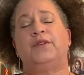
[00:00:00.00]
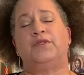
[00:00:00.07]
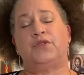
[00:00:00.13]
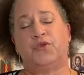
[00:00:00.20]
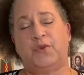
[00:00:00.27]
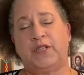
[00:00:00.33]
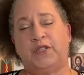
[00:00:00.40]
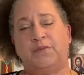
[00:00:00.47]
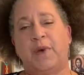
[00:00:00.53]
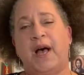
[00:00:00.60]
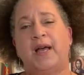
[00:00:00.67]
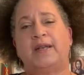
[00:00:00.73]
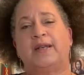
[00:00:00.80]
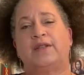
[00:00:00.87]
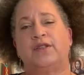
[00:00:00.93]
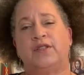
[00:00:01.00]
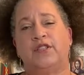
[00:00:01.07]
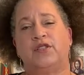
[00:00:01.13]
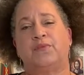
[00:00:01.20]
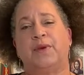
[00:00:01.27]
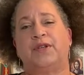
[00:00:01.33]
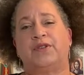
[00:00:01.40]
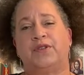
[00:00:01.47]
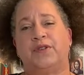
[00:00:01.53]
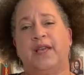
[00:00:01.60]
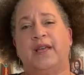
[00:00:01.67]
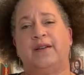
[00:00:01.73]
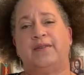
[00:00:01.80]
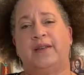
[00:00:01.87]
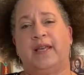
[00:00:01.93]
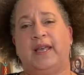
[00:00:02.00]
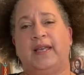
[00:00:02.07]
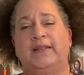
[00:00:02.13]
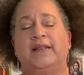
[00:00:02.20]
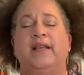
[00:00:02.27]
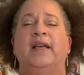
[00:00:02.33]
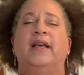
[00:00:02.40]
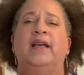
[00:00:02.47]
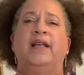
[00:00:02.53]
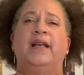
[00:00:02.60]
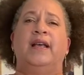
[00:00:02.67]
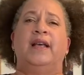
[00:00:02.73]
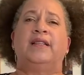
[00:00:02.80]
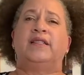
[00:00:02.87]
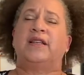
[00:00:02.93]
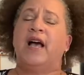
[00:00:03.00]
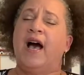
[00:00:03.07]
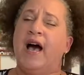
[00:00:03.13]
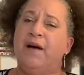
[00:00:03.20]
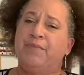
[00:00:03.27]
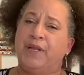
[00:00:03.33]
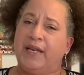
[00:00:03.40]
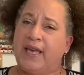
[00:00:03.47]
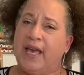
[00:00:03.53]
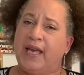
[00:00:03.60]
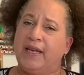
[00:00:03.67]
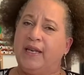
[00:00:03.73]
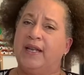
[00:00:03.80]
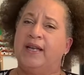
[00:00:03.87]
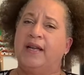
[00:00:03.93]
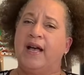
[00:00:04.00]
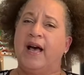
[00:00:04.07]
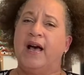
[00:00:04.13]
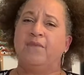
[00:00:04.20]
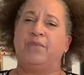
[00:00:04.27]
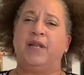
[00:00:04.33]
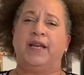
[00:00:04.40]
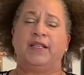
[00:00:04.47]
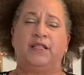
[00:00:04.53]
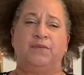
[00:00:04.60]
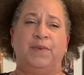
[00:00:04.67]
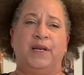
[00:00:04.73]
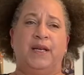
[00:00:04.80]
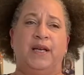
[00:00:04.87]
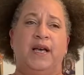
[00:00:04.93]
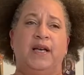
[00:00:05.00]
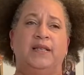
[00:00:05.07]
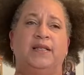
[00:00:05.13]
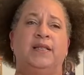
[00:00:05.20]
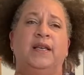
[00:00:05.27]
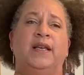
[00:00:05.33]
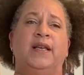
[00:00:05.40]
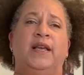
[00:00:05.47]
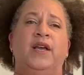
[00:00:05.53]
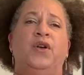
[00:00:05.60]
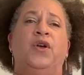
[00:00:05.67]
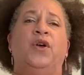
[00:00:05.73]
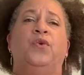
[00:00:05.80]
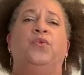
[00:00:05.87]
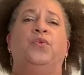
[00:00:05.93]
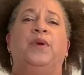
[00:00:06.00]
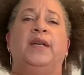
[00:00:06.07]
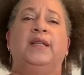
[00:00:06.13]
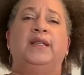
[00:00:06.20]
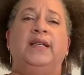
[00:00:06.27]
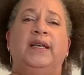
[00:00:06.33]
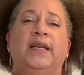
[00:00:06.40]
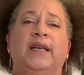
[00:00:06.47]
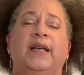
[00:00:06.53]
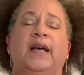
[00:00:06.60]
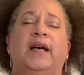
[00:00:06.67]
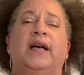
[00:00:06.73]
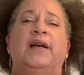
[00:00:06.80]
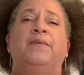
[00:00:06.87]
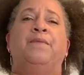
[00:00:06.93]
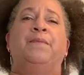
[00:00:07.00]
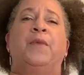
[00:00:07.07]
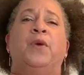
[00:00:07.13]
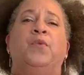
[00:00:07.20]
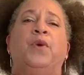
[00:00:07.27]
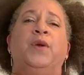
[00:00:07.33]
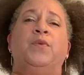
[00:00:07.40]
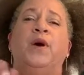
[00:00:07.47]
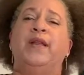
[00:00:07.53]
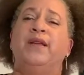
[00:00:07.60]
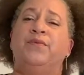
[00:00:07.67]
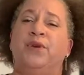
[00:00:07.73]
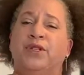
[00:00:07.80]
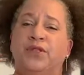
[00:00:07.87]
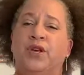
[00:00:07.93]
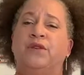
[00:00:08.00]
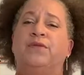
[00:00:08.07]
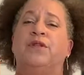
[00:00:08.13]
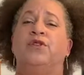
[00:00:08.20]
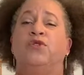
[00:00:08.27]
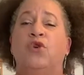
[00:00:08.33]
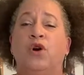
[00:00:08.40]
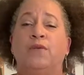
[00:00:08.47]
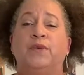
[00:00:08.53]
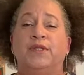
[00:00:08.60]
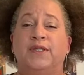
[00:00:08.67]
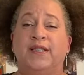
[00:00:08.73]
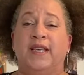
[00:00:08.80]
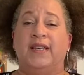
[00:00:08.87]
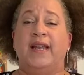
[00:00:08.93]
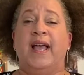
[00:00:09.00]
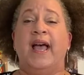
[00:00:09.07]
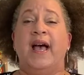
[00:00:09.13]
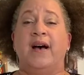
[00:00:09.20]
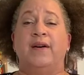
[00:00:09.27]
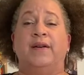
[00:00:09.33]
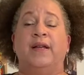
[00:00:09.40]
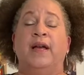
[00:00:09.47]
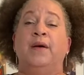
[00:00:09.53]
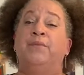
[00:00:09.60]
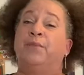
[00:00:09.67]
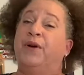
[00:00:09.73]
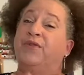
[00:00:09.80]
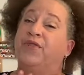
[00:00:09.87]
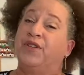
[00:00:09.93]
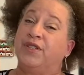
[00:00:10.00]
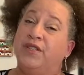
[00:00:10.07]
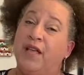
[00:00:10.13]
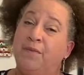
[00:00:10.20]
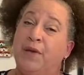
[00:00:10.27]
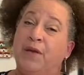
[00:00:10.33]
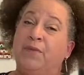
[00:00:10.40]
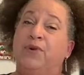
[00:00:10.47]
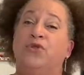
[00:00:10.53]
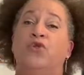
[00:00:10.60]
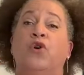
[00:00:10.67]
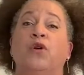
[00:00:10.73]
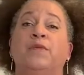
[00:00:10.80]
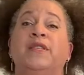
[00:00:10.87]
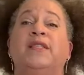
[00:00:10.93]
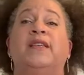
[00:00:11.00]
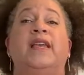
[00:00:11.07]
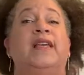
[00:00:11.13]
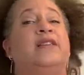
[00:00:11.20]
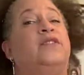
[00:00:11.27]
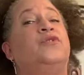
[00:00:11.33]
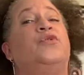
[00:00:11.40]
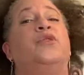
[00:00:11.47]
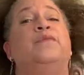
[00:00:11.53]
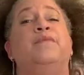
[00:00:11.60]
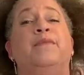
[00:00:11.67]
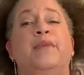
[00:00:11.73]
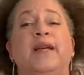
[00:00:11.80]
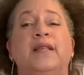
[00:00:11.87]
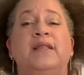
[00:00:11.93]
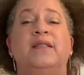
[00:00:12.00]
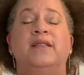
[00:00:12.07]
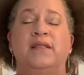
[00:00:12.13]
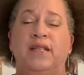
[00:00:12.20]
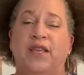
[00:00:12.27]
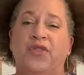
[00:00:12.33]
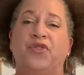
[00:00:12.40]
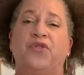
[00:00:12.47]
responding to the spiritual care needs. It's complicated and complex because really we want to return to normalcy now, but for some people, normalcy is tremendously